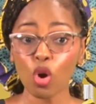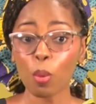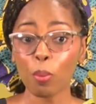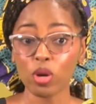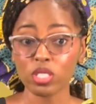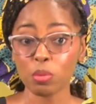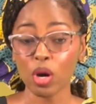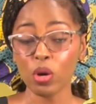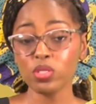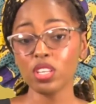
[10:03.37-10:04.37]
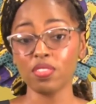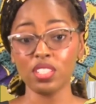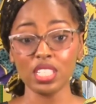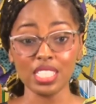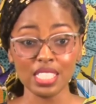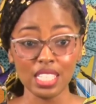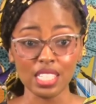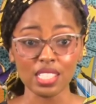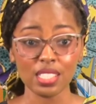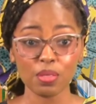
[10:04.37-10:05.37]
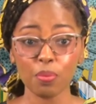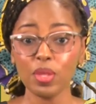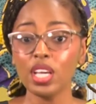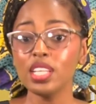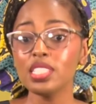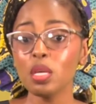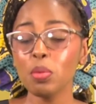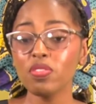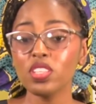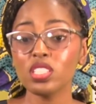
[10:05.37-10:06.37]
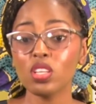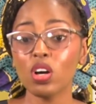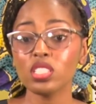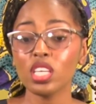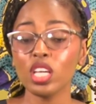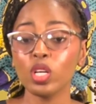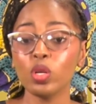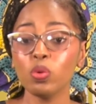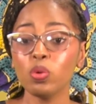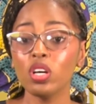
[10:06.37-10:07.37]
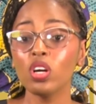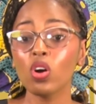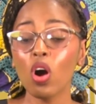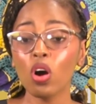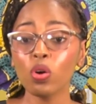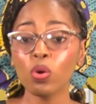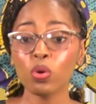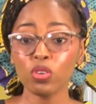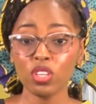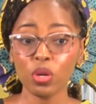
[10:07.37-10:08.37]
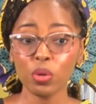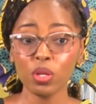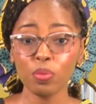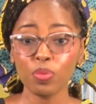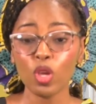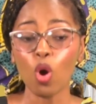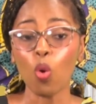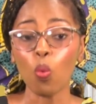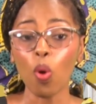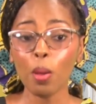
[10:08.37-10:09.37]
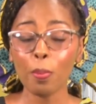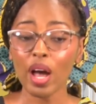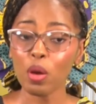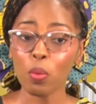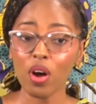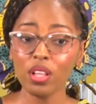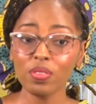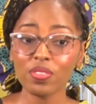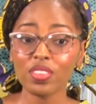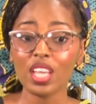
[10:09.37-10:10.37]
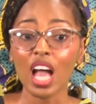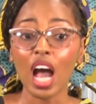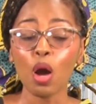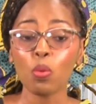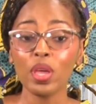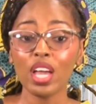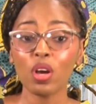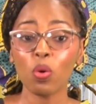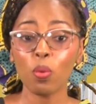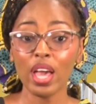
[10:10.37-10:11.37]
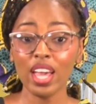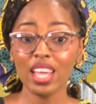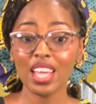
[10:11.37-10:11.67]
or bottom house of the deceased. Some of the songs include Congo Creole, One by One, Awia Gowe,